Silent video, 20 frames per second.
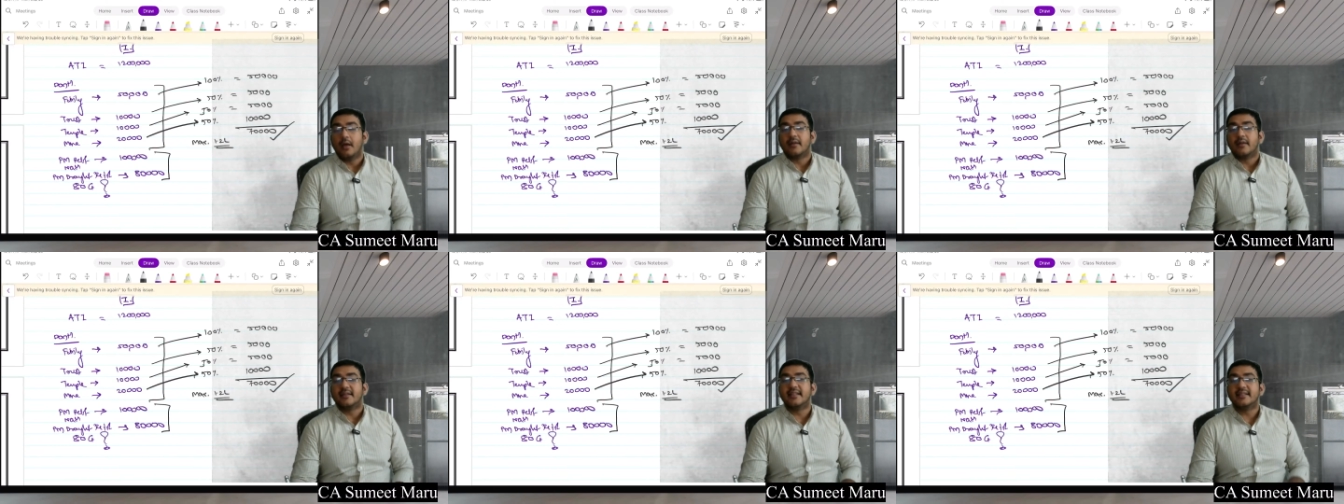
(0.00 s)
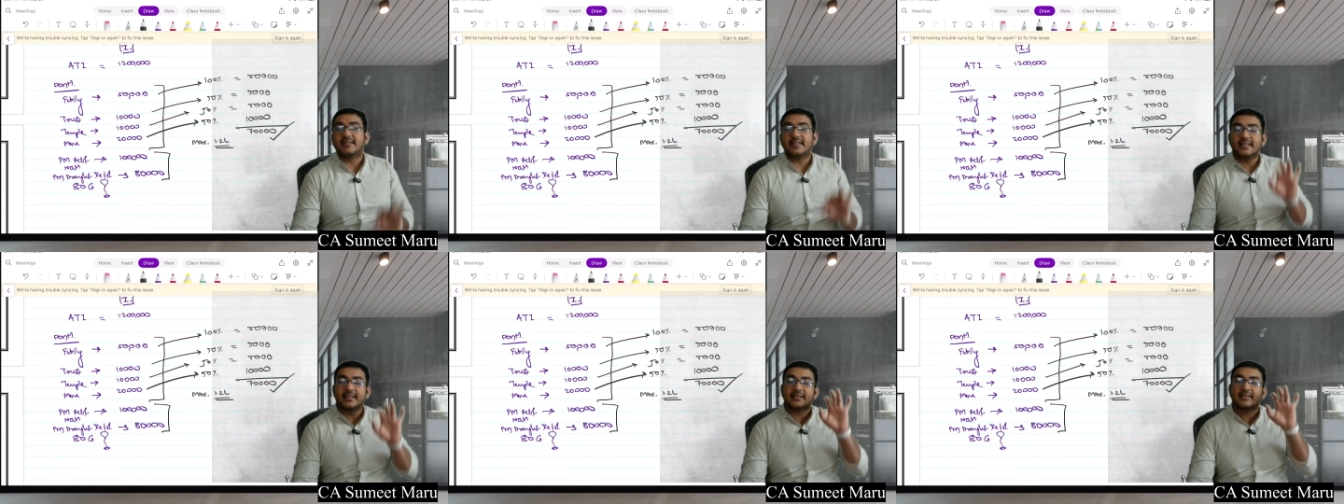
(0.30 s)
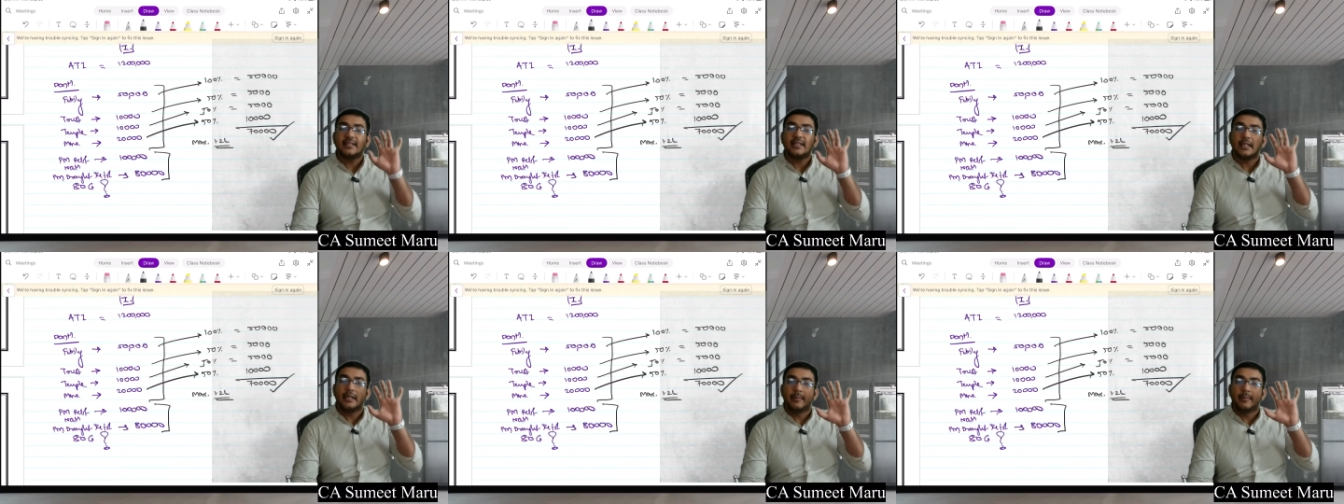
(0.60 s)
This is
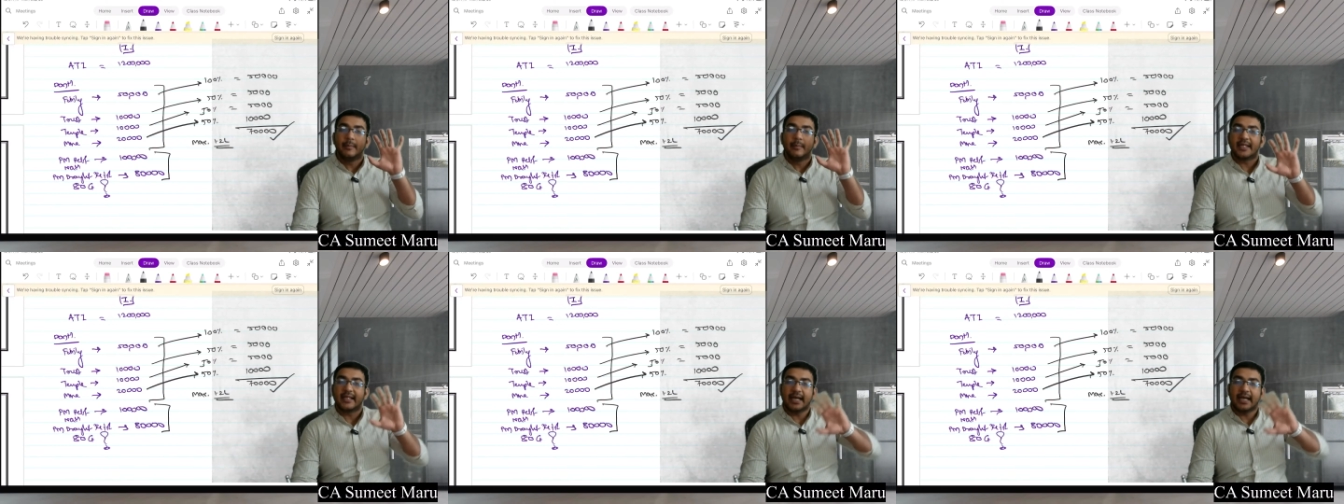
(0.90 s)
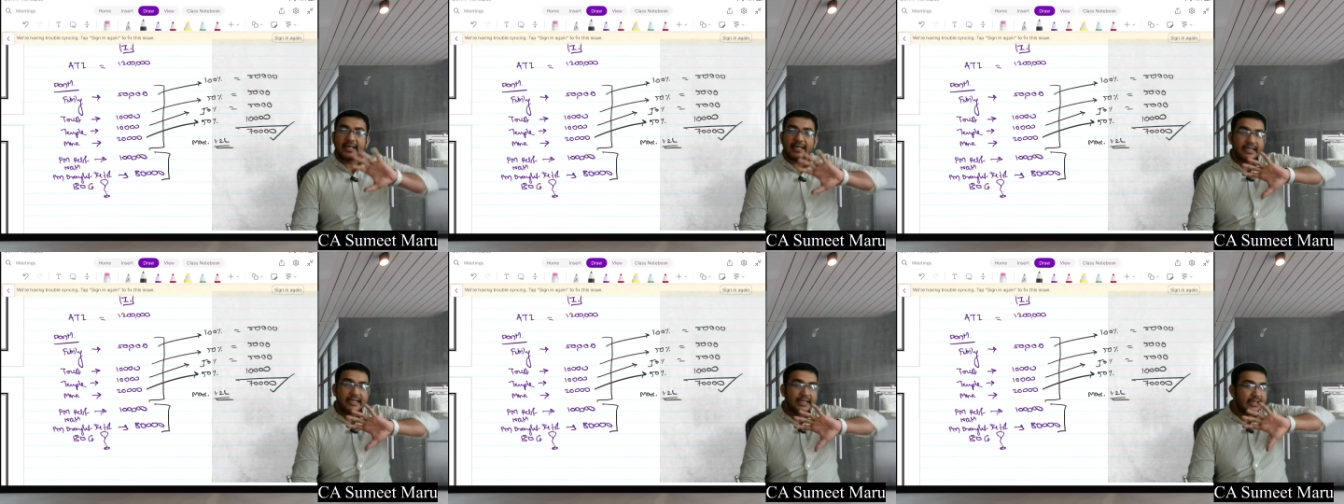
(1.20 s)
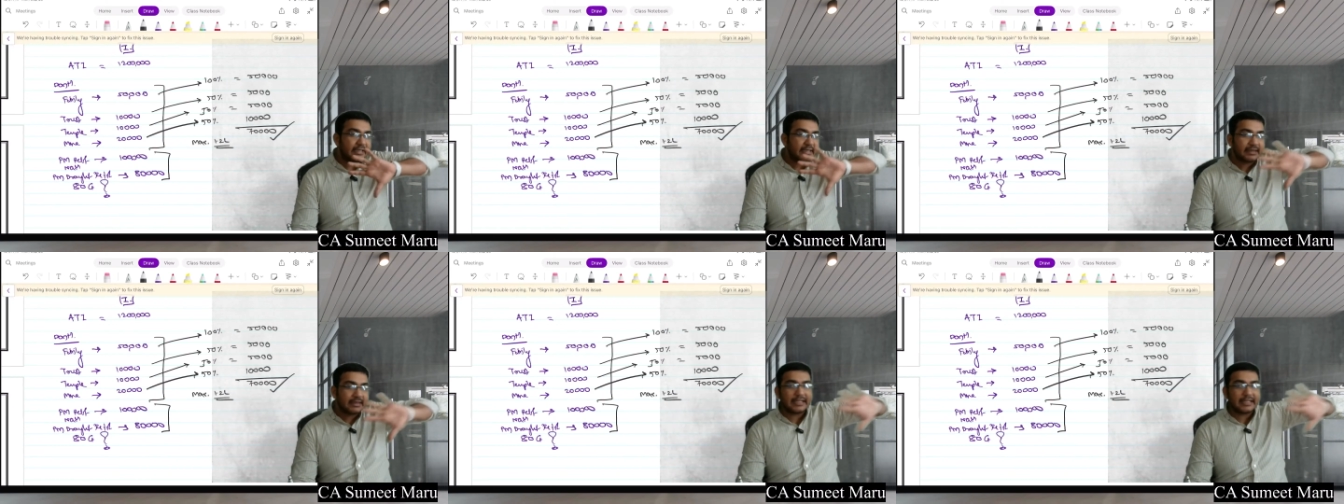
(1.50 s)
the limited
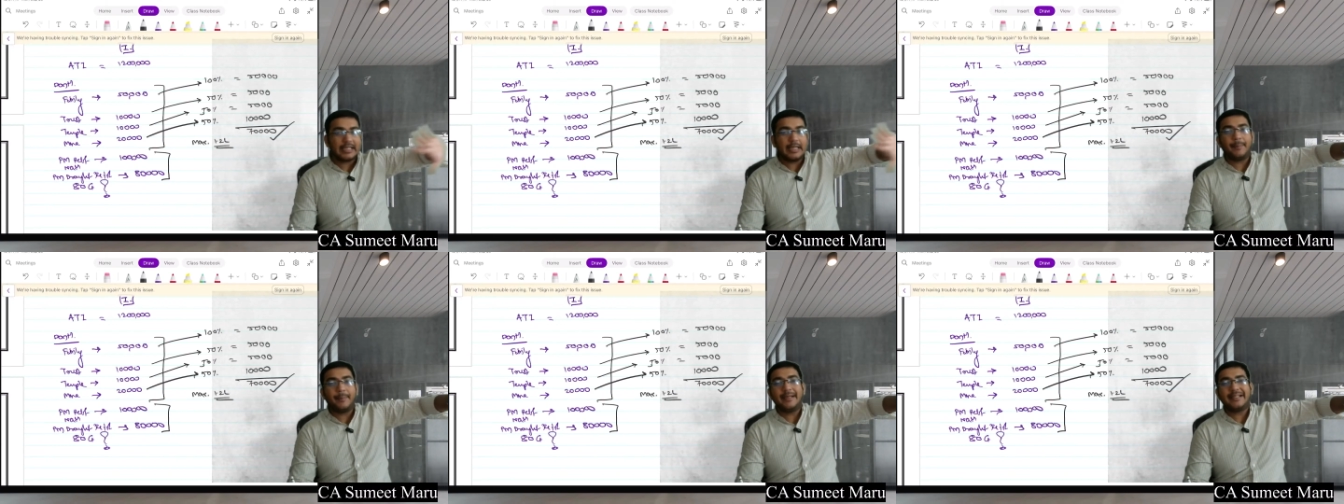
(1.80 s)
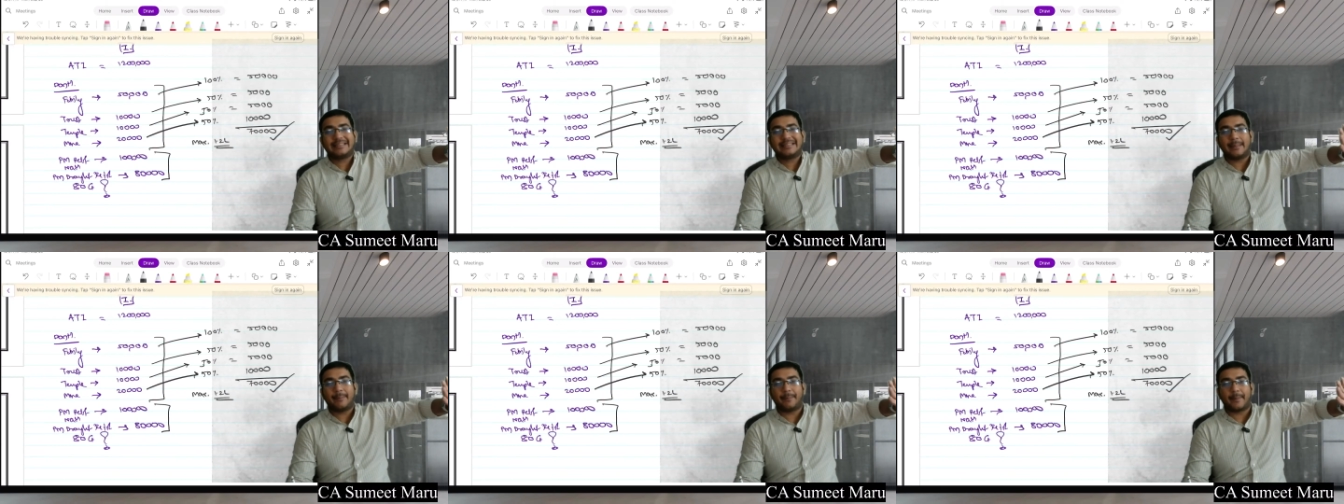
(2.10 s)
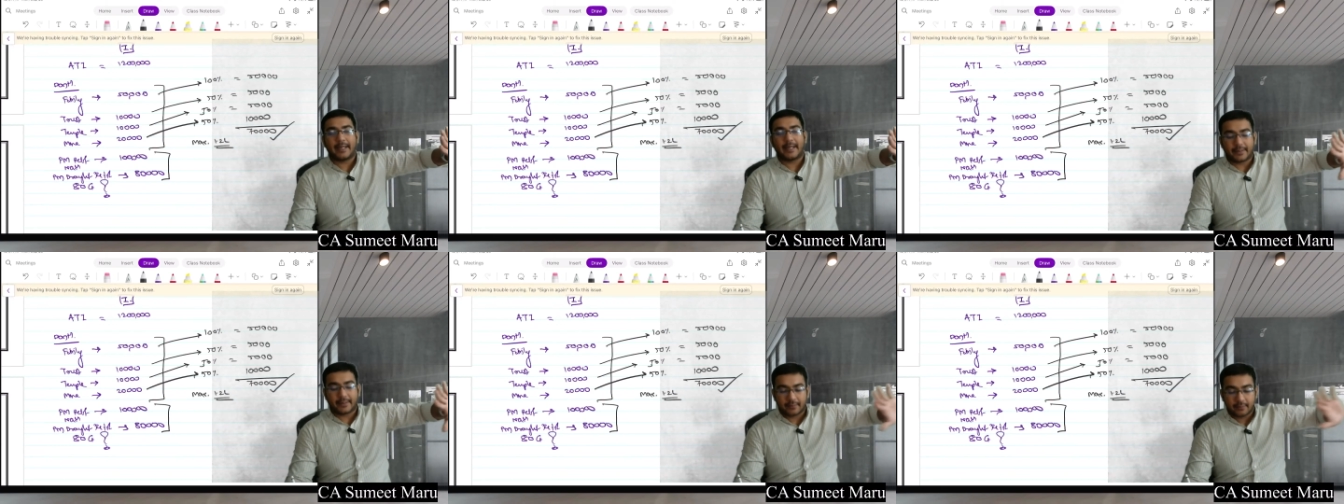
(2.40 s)
category. Keep it
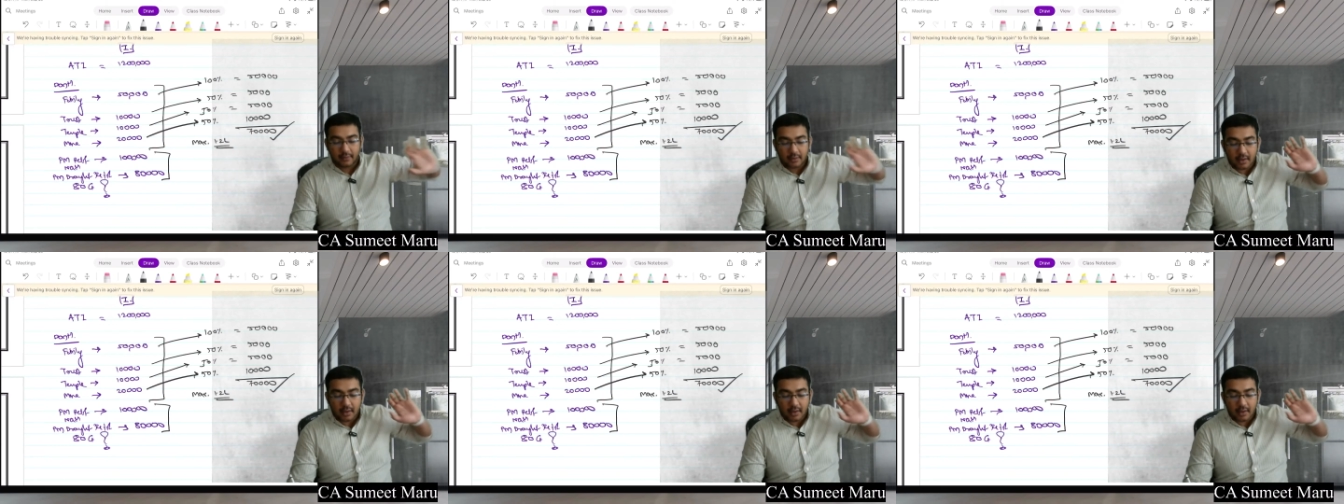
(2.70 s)
separate.